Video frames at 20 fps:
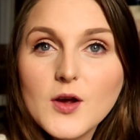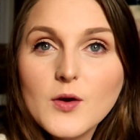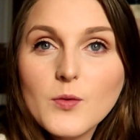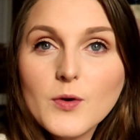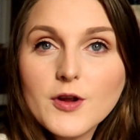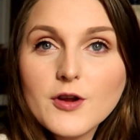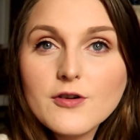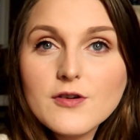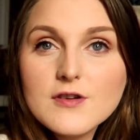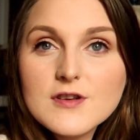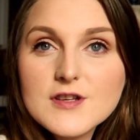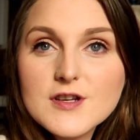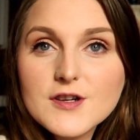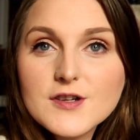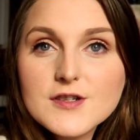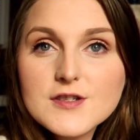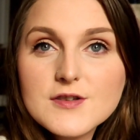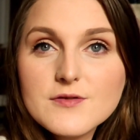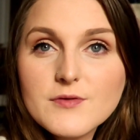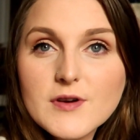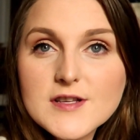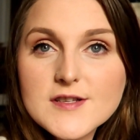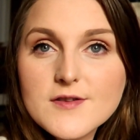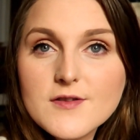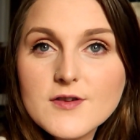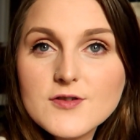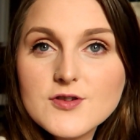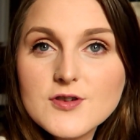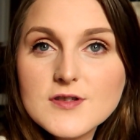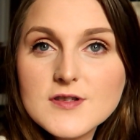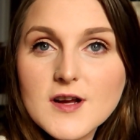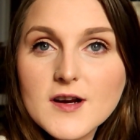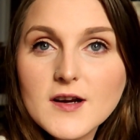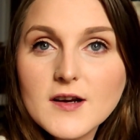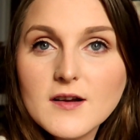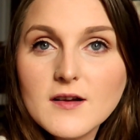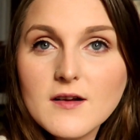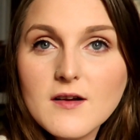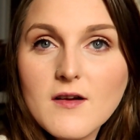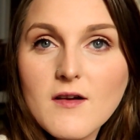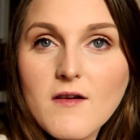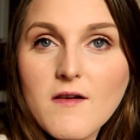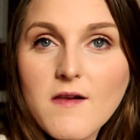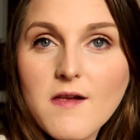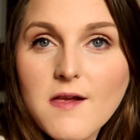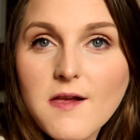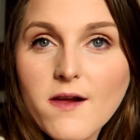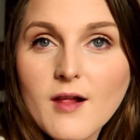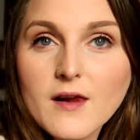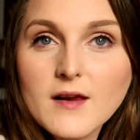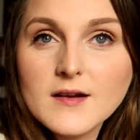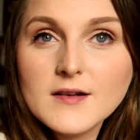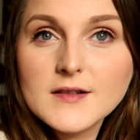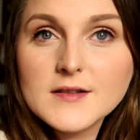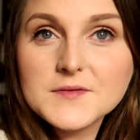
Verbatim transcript: what your New Year's resolutions are. Have kids that pick up their